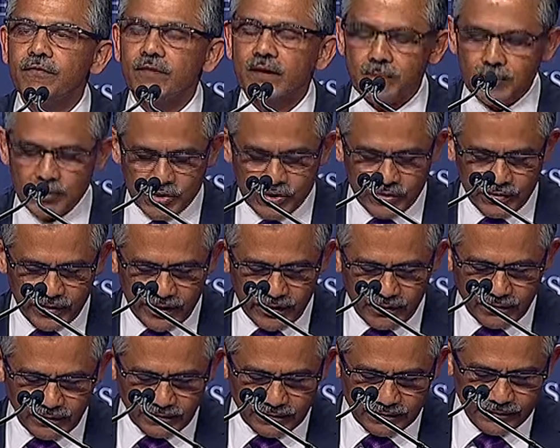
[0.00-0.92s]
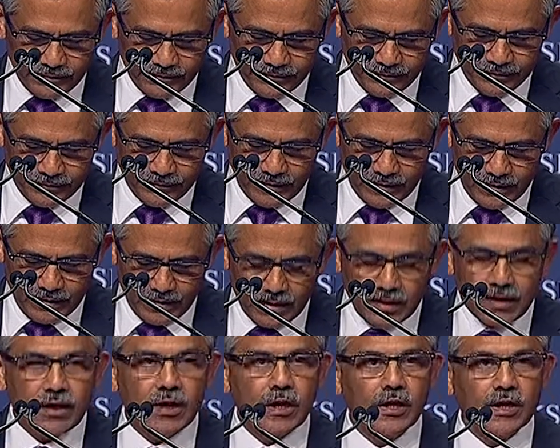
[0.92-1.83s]
Pharmaceutical,
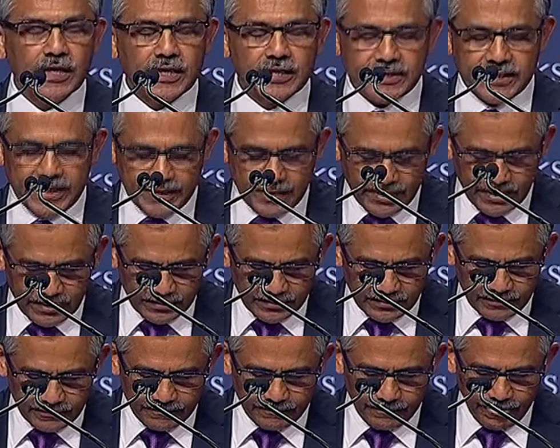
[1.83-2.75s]
Ernst & Young,